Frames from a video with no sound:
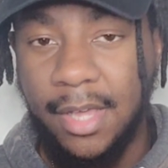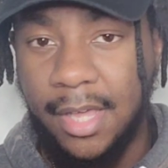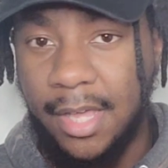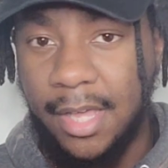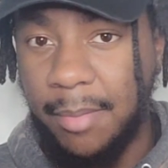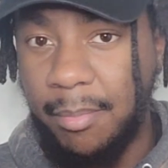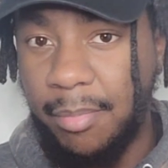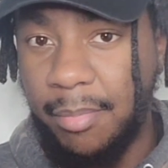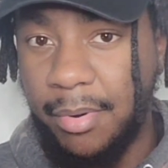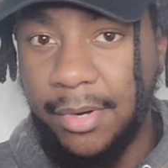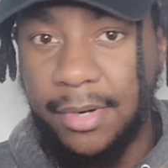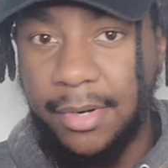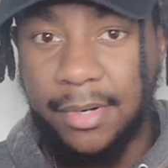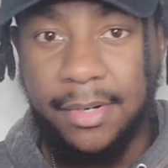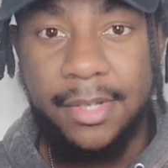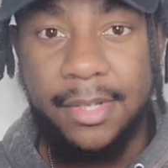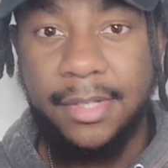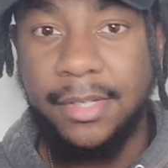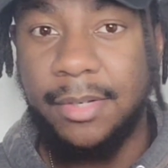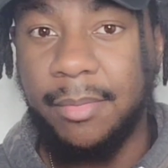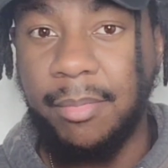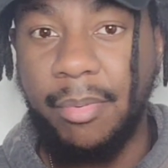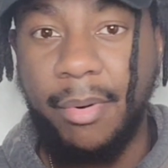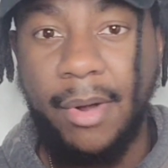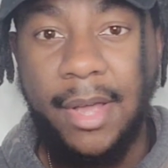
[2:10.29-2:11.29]
and put it
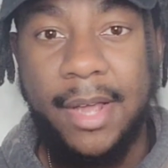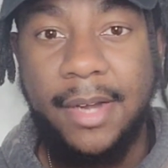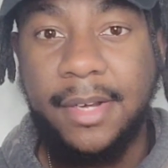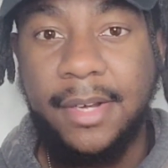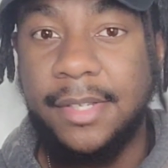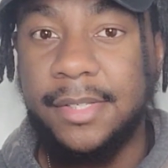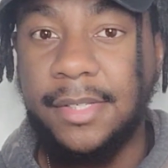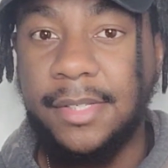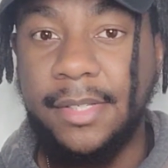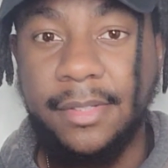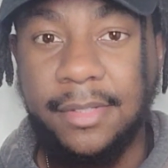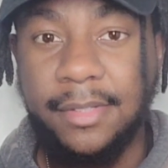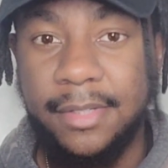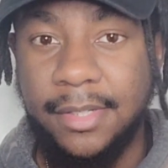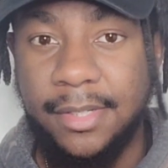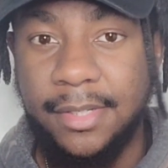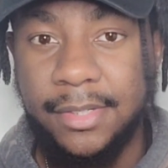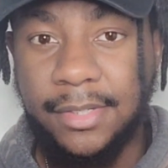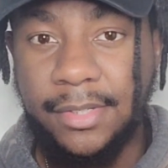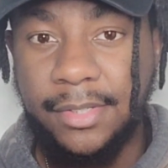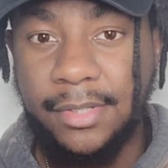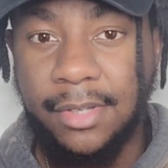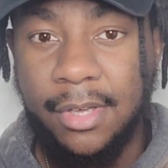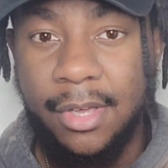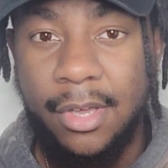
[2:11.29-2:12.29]
into practice at
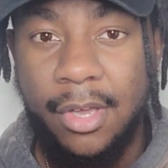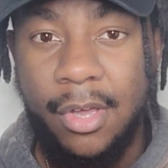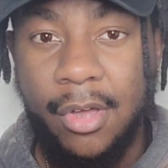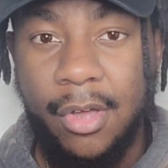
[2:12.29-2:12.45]
least,